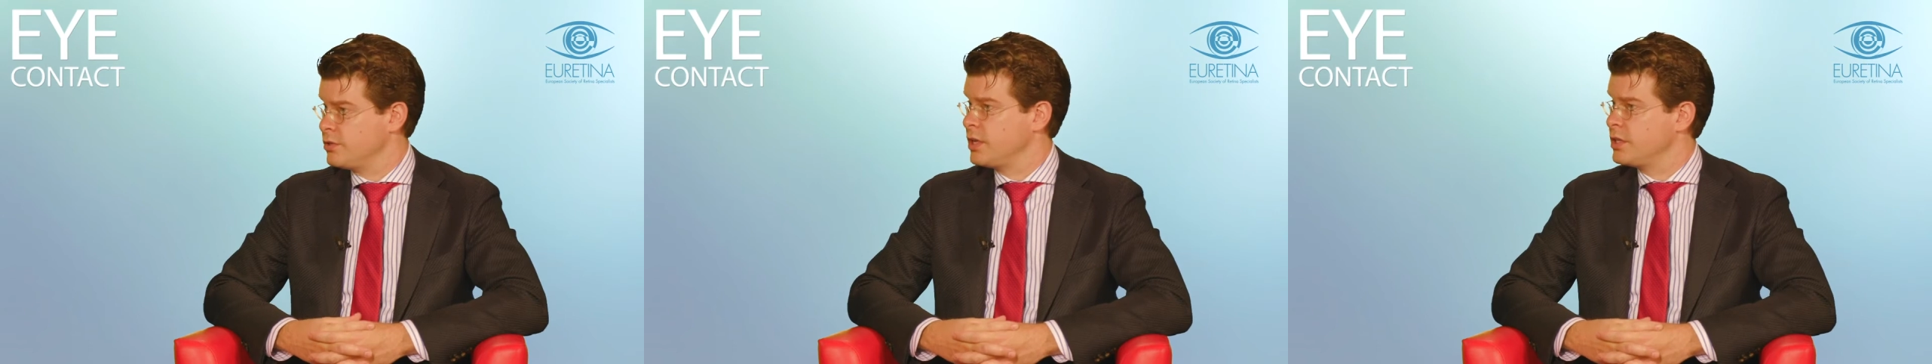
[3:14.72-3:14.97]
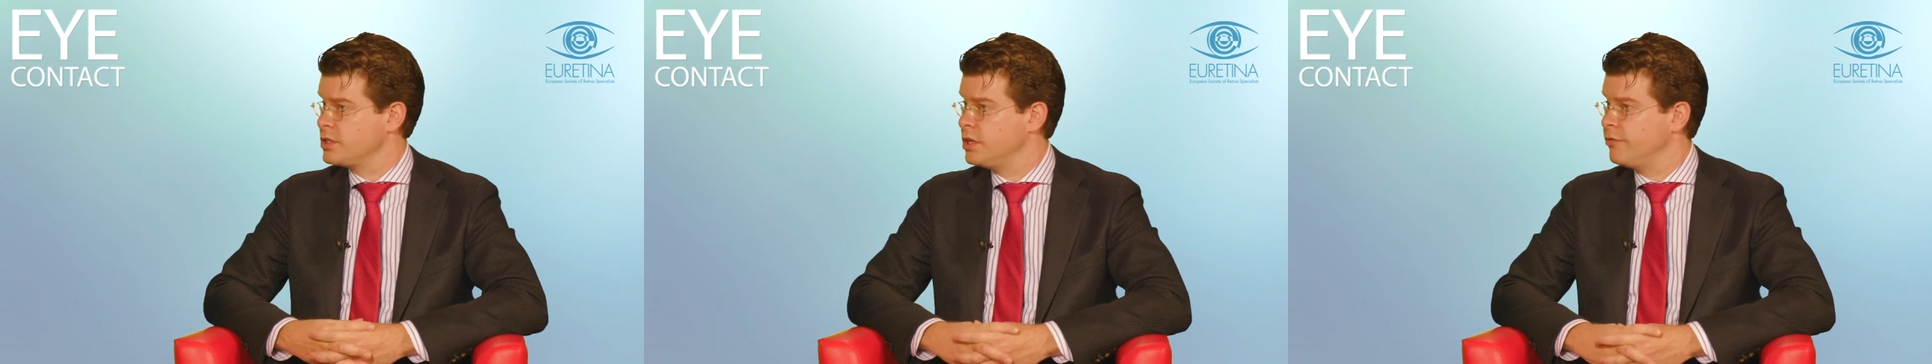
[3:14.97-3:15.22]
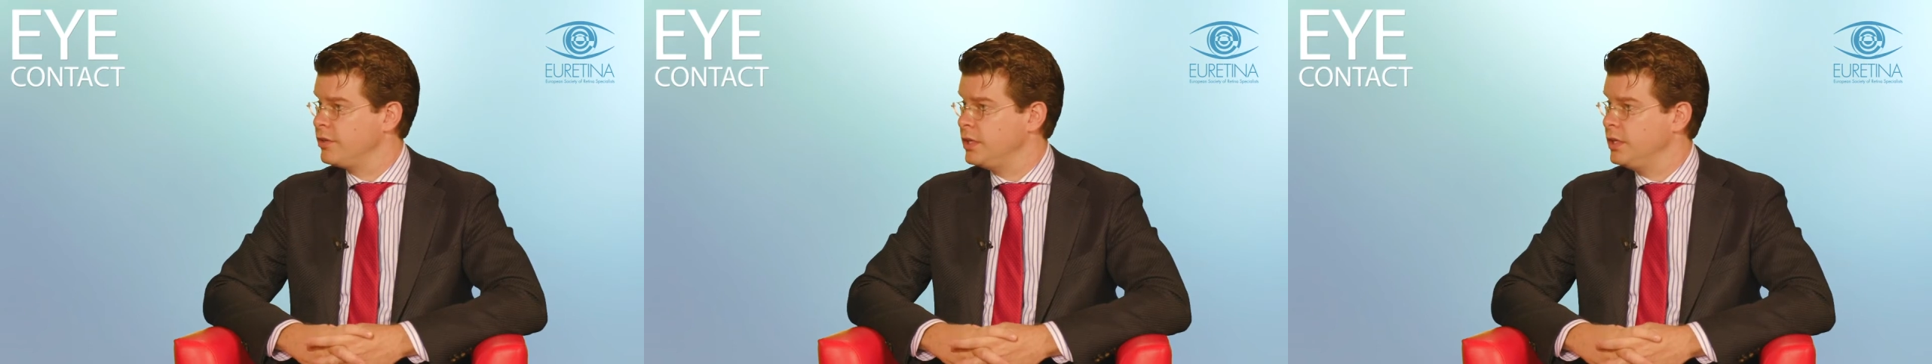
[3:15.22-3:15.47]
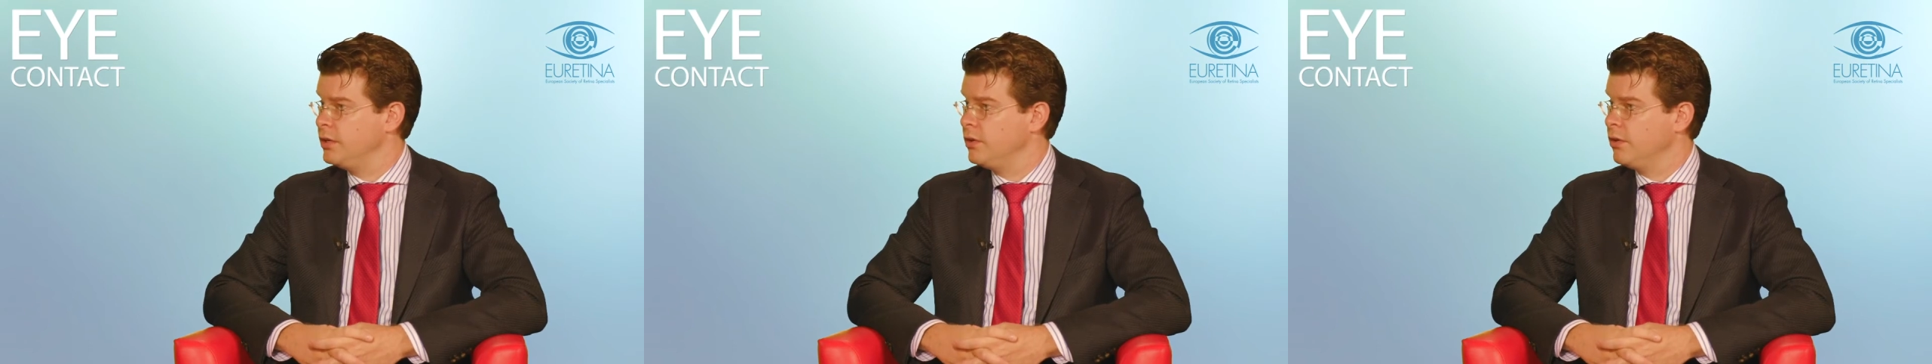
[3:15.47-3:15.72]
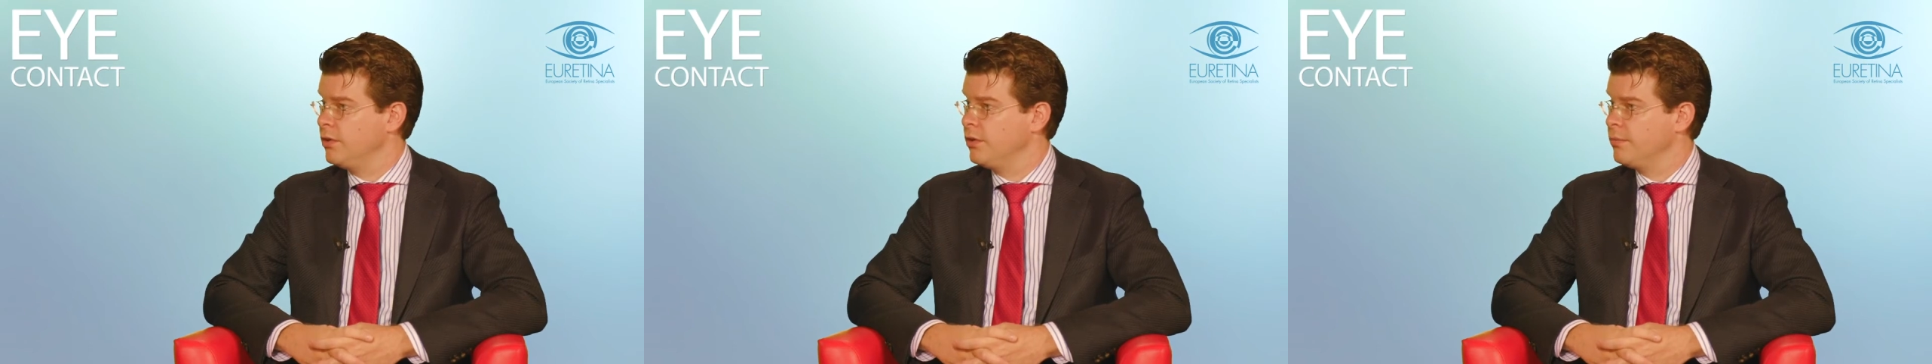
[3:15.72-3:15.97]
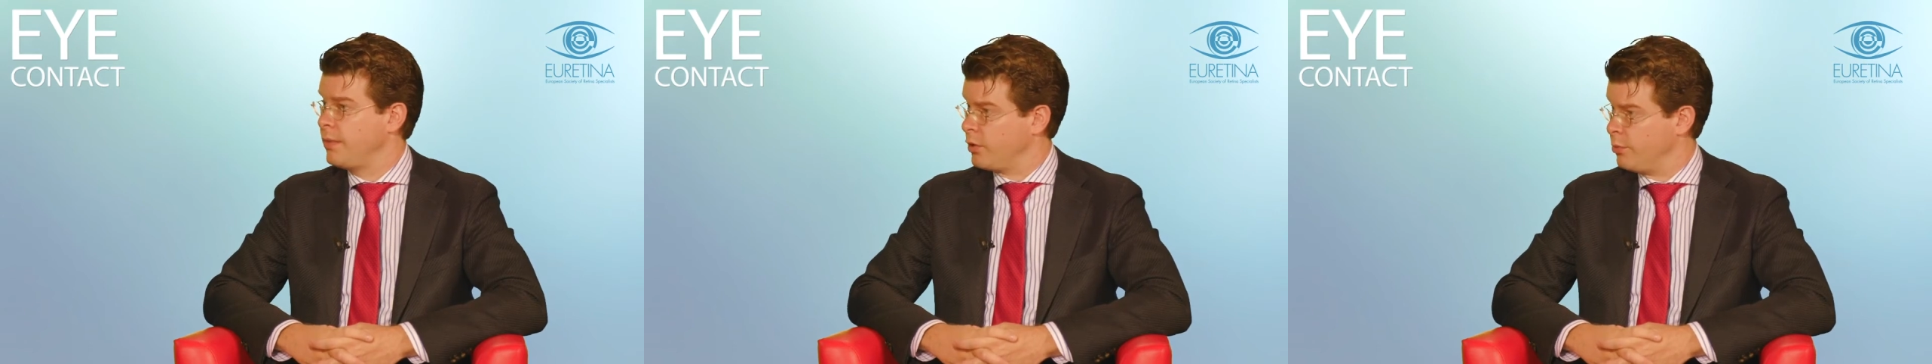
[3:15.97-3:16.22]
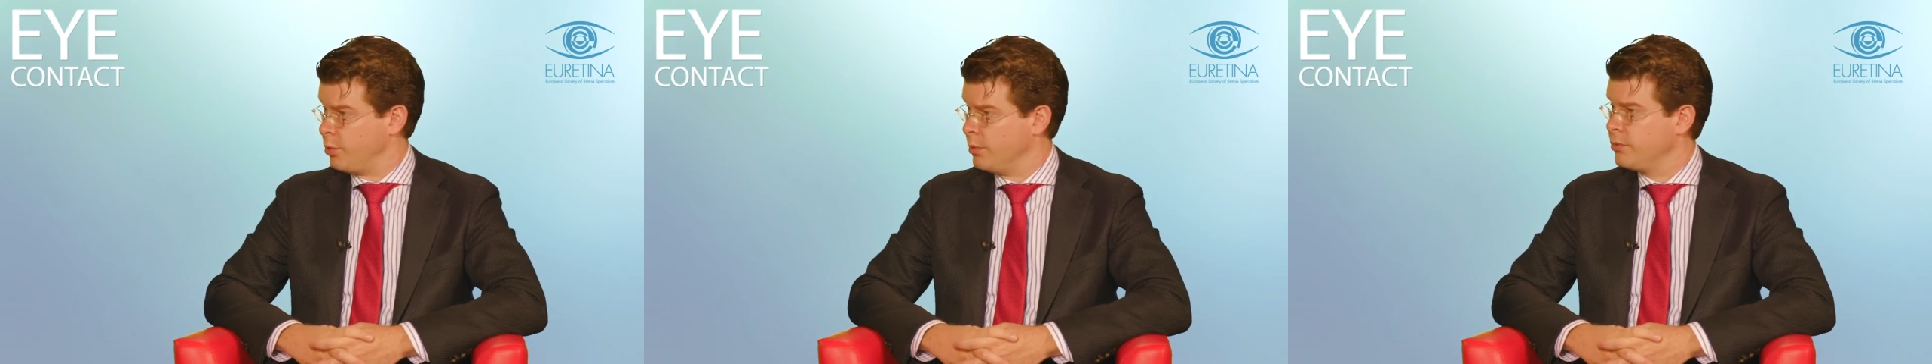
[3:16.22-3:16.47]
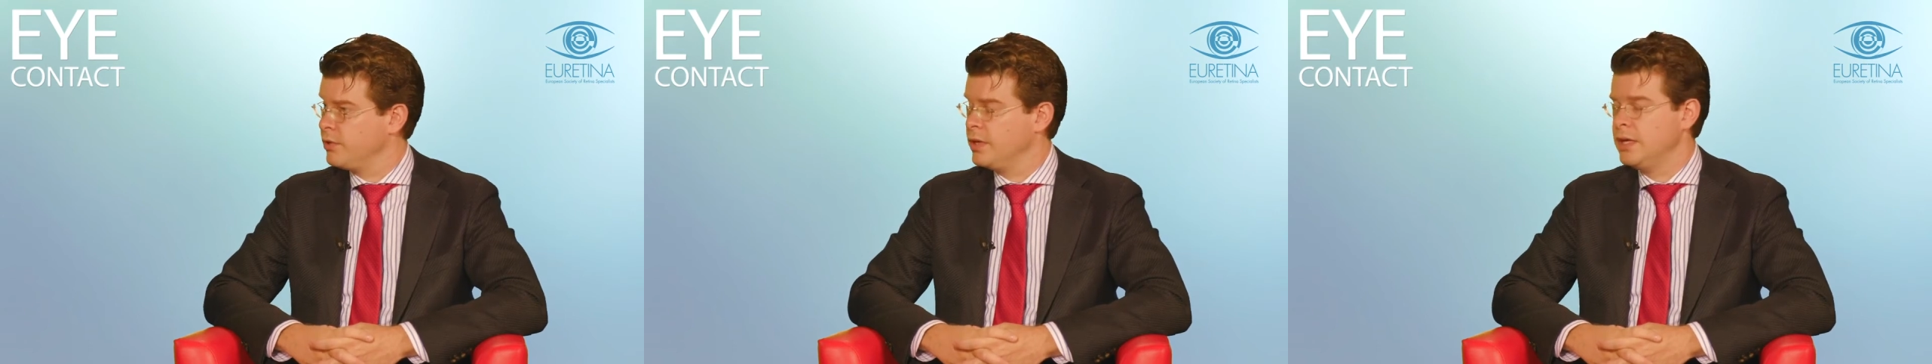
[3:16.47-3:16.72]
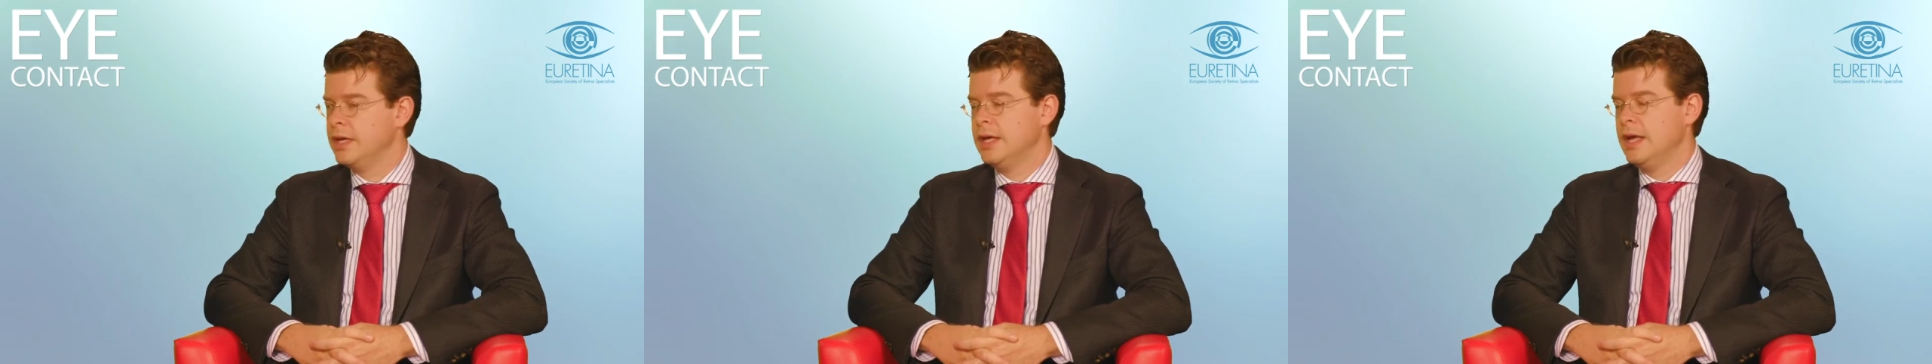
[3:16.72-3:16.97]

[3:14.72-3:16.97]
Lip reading: sensitivity on microperimetry.